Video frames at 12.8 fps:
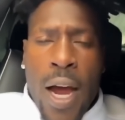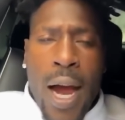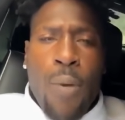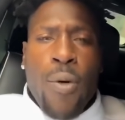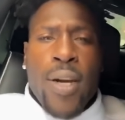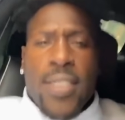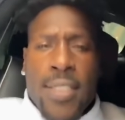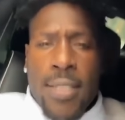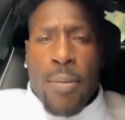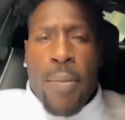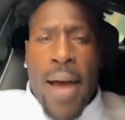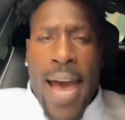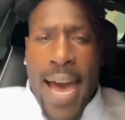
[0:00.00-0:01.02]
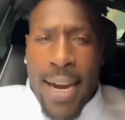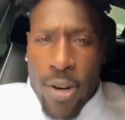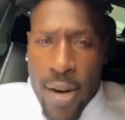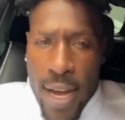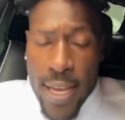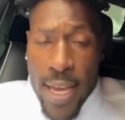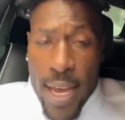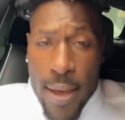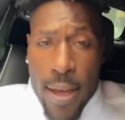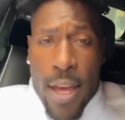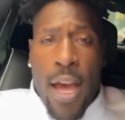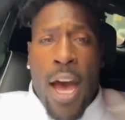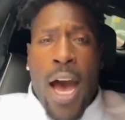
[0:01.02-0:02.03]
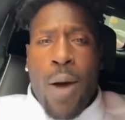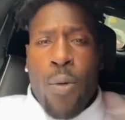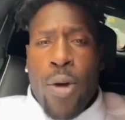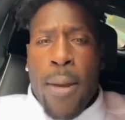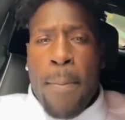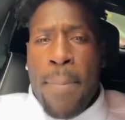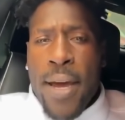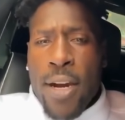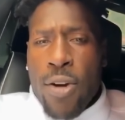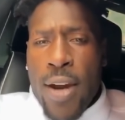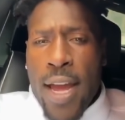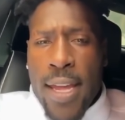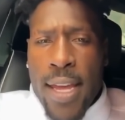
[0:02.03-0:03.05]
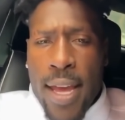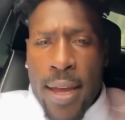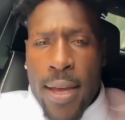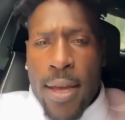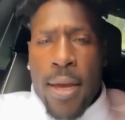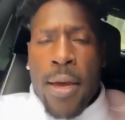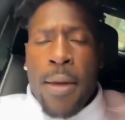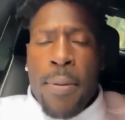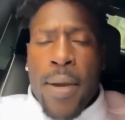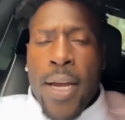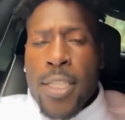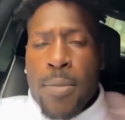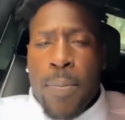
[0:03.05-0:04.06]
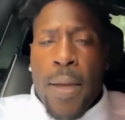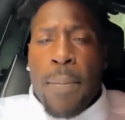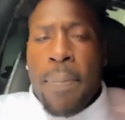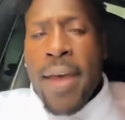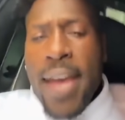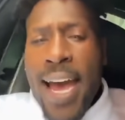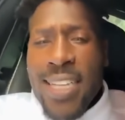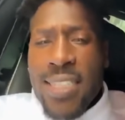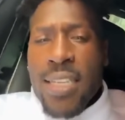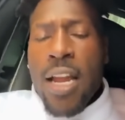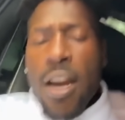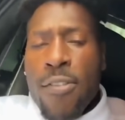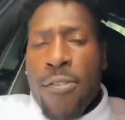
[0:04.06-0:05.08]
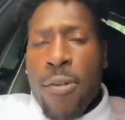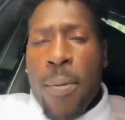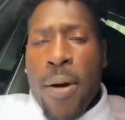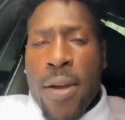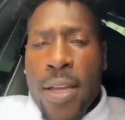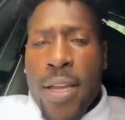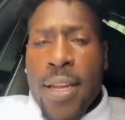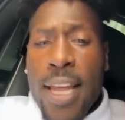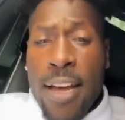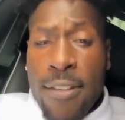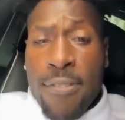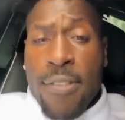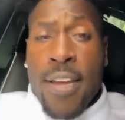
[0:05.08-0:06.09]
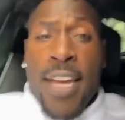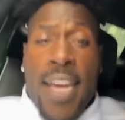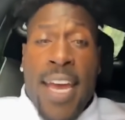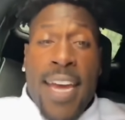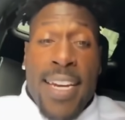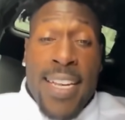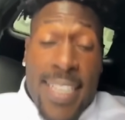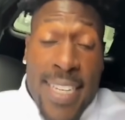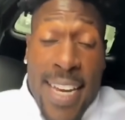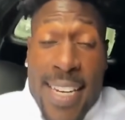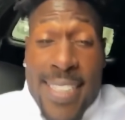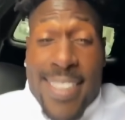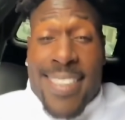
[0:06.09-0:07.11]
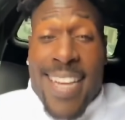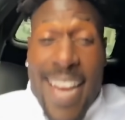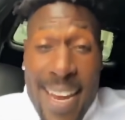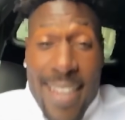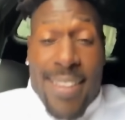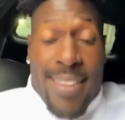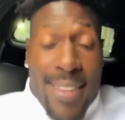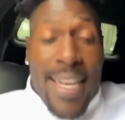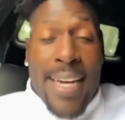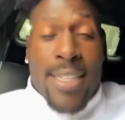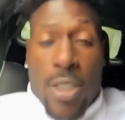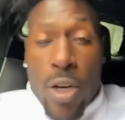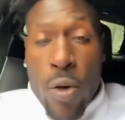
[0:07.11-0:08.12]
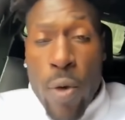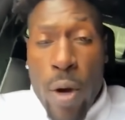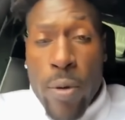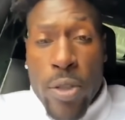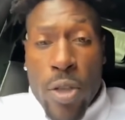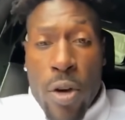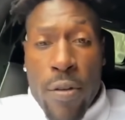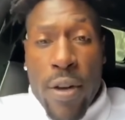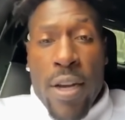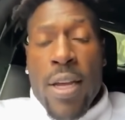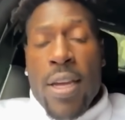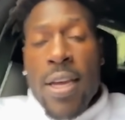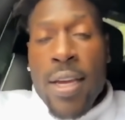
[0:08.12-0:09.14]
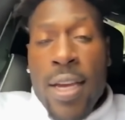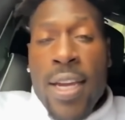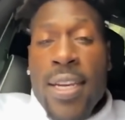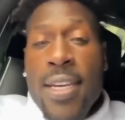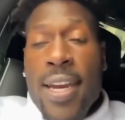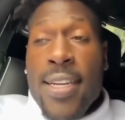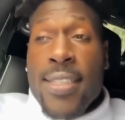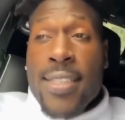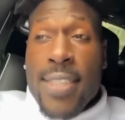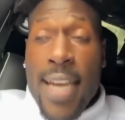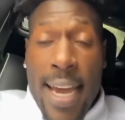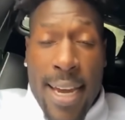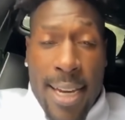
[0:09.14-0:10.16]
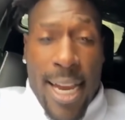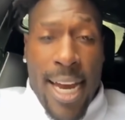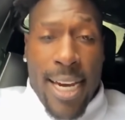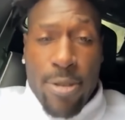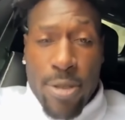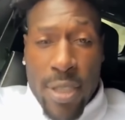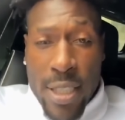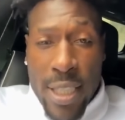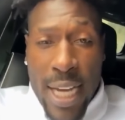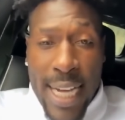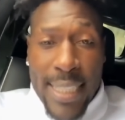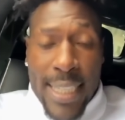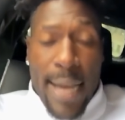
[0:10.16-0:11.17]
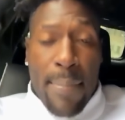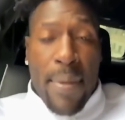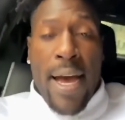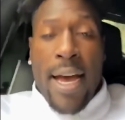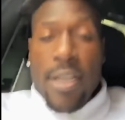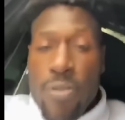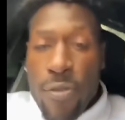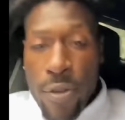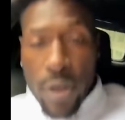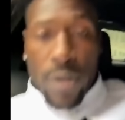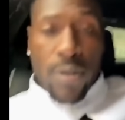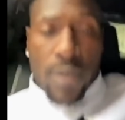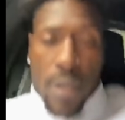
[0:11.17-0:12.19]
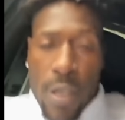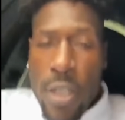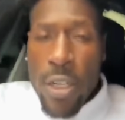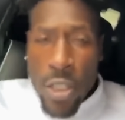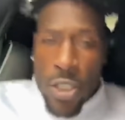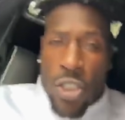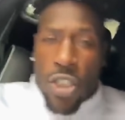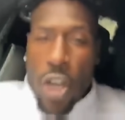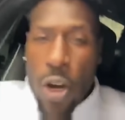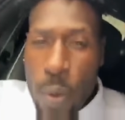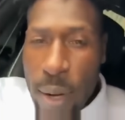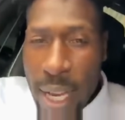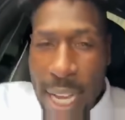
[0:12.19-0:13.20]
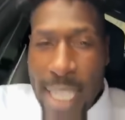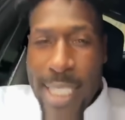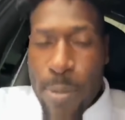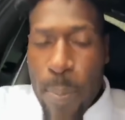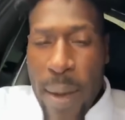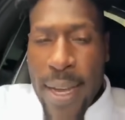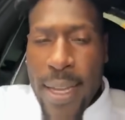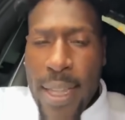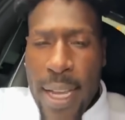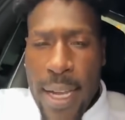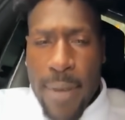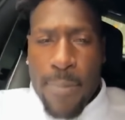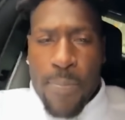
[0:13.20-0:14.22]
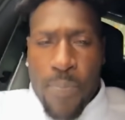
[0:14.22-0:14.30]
I wouldn't tip my hat on that yet. I wouldn't bet on that yet because Big Ben has a lot of football yet left. And he didn't say that his career was over. He didn't say that it was his last game in Huntsville. So we can't speculate